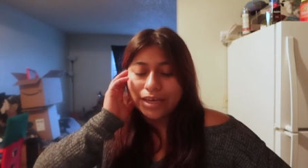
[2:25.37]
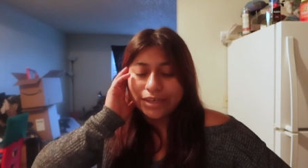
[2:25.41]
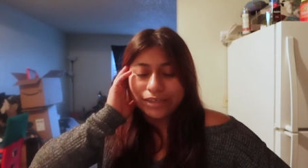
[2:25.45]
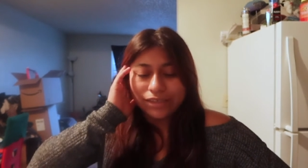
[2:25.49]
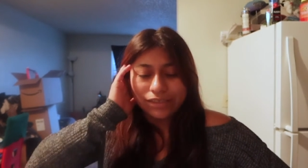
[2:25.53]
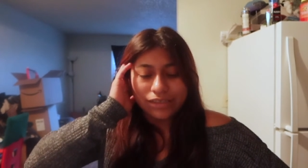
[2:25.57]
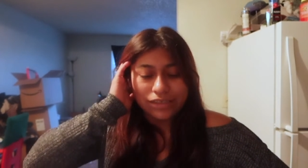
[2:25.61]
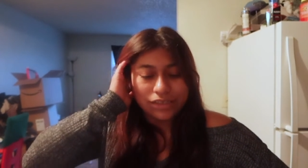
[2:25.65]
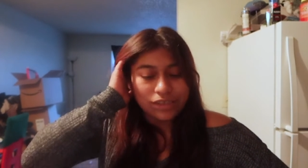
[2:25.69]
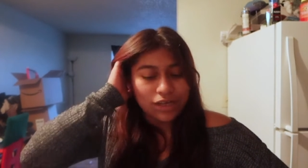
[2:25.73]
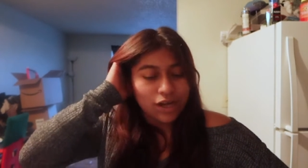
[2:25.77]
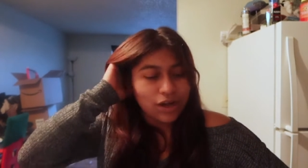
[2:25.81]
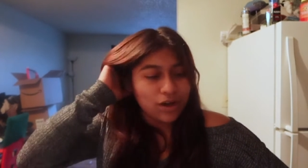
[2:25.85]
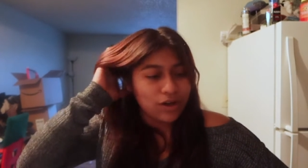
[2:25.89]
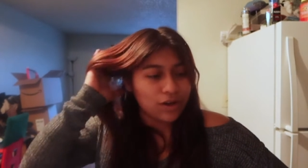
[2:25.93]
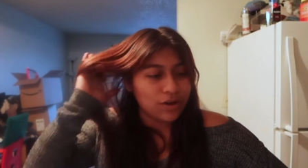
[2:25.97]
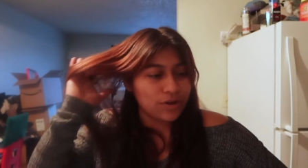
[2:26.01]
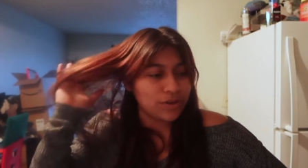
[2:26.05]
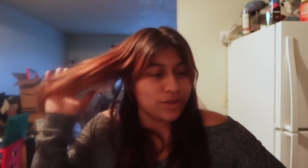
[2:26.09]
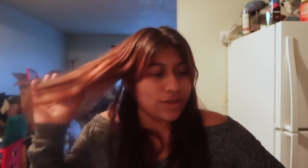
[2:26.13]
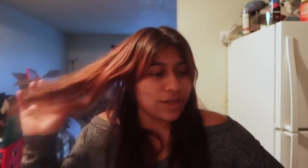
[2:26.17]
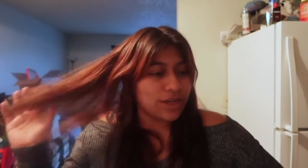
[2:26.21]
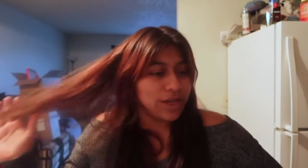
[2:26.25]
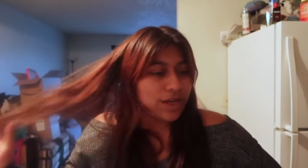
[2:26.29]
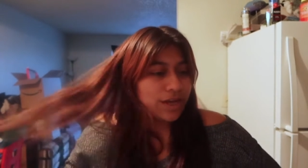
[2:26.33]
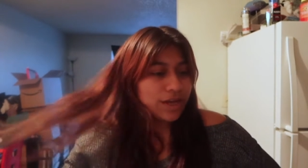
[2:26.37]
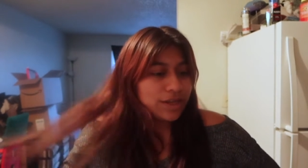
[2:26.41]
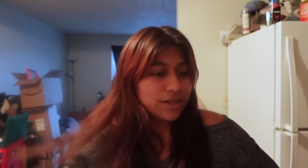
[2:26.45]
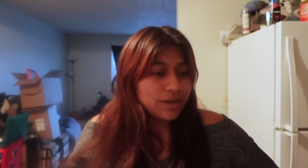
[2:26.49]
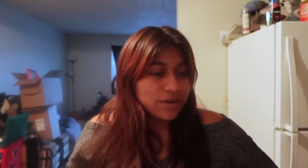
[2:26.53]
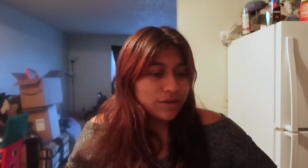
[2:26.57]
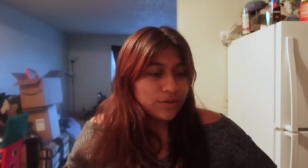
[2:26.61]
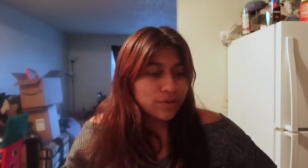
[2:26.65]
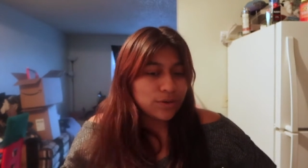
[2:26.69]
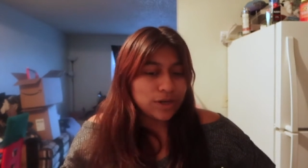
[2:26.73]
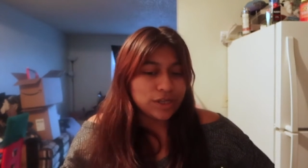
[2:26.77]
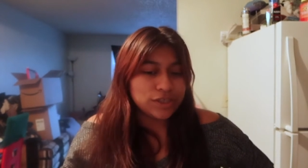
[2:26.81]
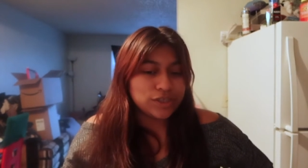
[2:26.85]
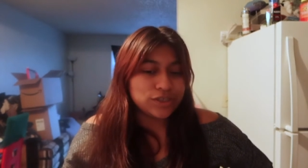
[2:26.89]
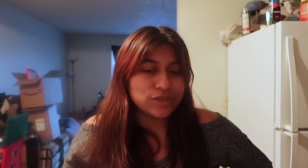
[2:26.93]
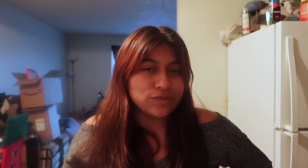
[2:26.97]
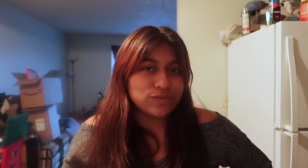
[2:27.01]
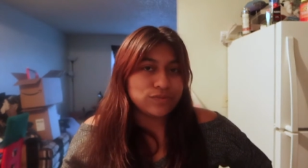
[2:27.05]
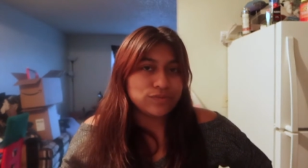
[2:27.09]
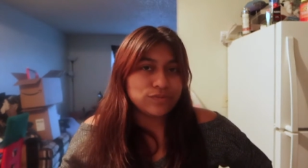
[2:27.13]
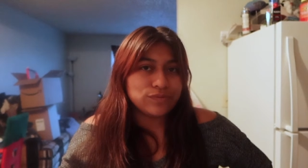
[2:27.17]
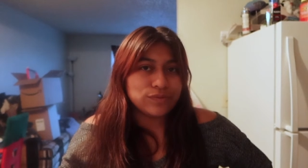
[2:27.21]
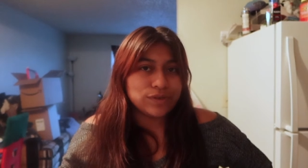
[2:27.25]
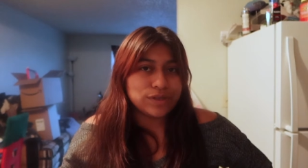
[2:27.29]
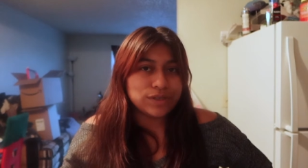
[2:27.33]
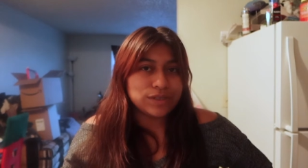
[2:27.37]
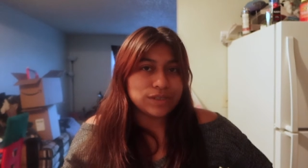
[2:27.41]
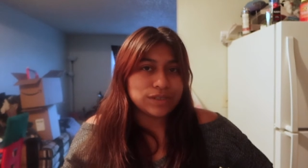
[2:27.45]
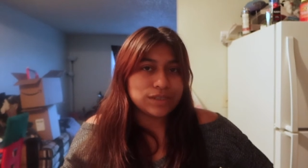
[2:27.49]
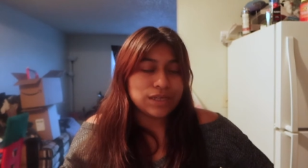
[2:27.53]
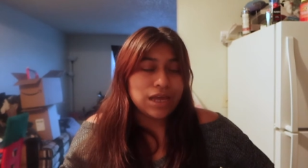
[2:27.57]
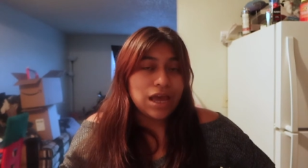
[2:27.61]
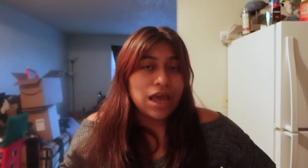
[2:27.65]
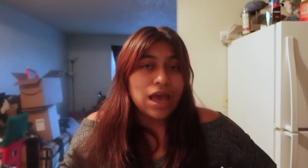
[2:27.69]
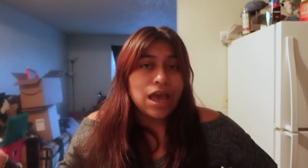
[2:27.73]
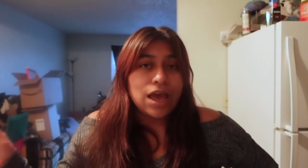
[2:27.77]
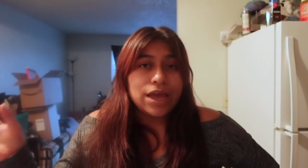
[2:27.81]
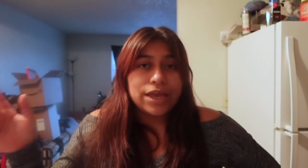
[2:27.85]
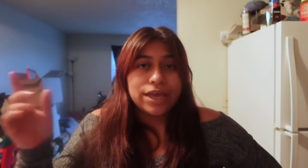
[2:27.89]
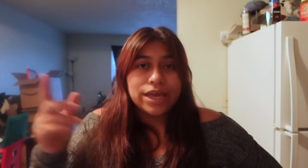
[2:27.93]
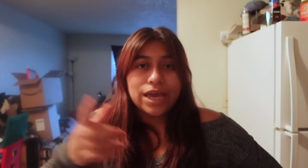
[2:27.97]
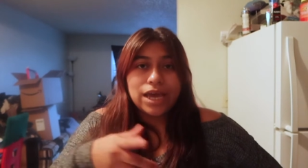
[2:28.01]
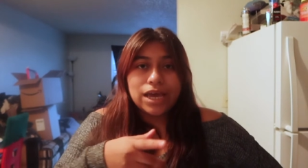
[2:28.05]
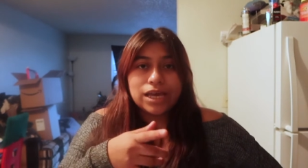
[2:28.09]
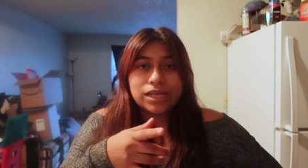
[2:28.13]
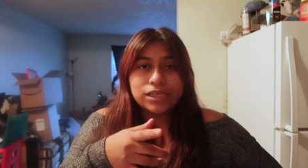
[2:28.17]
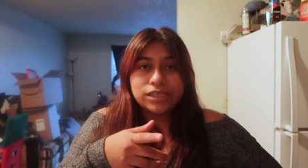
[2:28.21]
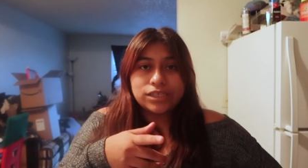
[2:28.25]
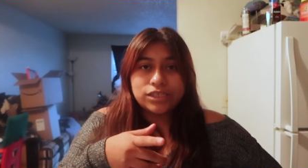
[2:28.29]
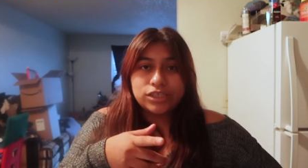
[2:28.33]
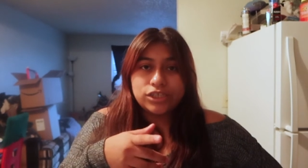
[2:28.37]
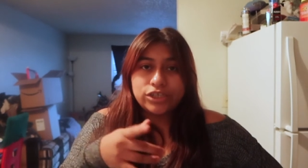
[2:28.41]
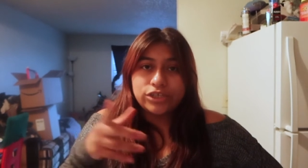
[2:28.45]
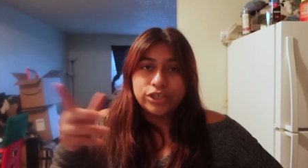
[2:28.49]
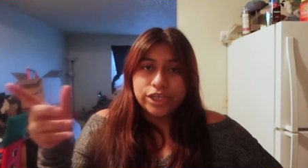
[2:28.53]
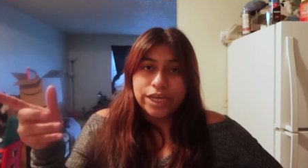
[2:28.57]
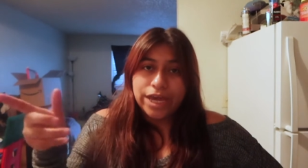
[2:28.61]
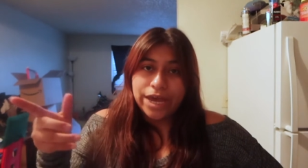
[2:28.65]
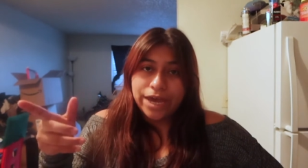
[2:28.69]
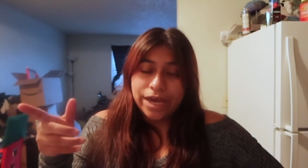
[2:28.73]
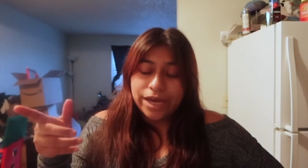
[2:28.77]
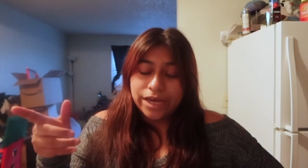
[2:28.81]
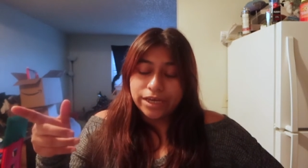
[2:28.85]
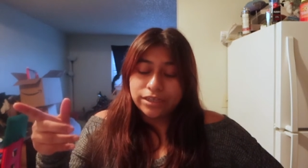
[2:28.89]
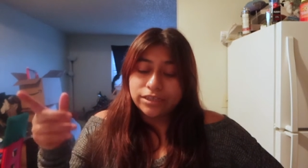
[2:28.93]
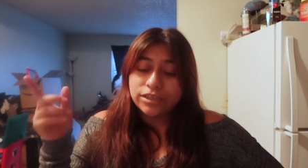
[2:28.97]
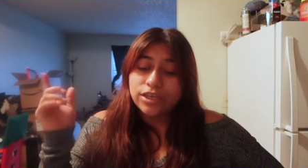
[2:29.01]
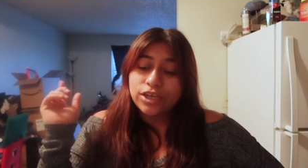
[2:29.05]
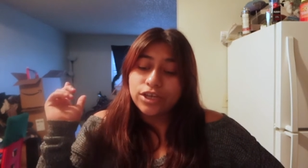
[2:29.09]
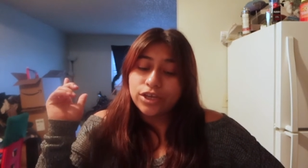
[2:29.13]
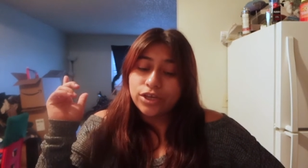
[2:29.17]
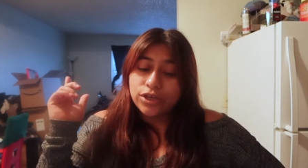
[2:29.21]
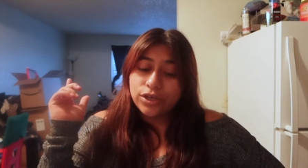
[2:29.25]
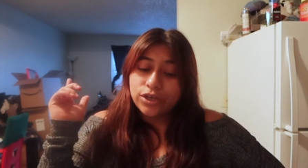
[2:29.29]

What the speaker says: And so the other question was, yes, you can